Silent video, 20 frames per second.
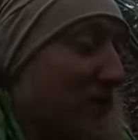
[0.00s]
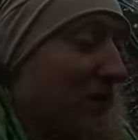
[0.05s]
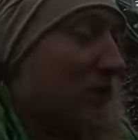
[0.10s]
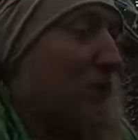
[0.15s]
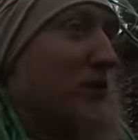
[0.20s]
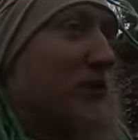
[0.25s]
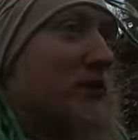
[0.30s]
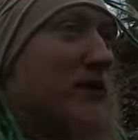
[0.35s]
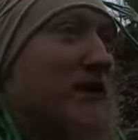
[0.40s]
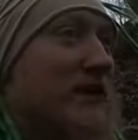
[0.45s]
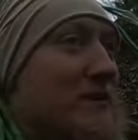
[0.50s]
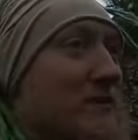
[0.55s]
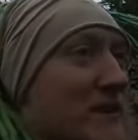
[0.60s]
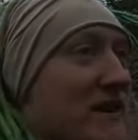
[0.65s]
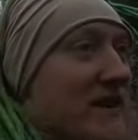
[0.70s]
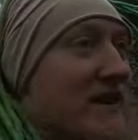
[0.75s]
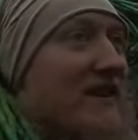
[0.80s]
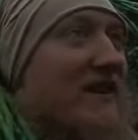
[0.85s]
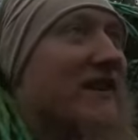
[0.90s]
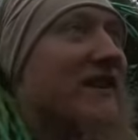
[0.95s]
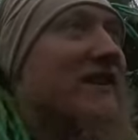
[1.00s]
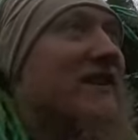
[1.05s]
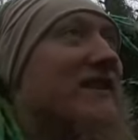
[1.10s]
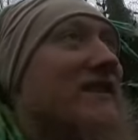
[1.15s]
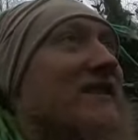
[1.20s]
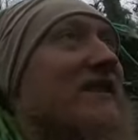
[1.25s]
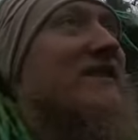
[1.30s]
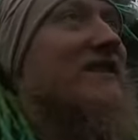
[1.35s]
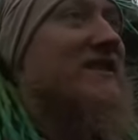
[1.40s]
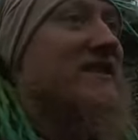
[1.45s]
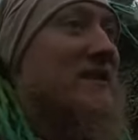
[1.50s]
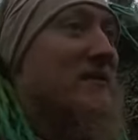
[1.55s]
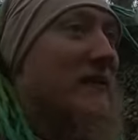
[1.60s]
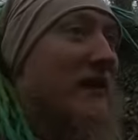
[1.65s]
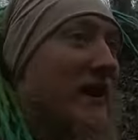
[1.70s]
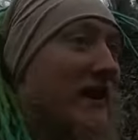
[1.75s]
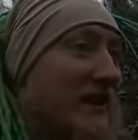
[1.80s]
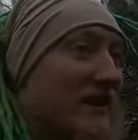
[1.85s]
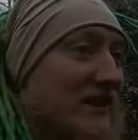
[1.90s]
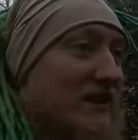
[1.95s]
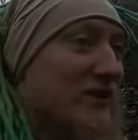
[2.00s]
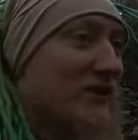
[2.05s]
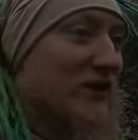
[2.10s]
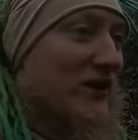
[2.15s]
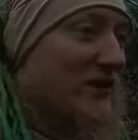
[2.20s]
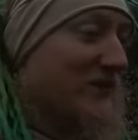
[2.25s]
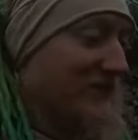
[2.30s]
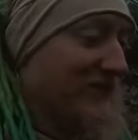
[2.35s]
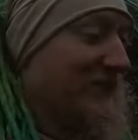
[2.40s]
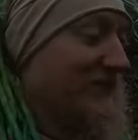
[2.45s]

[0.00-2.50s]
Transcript: But we've got some here, some that I can enjoy.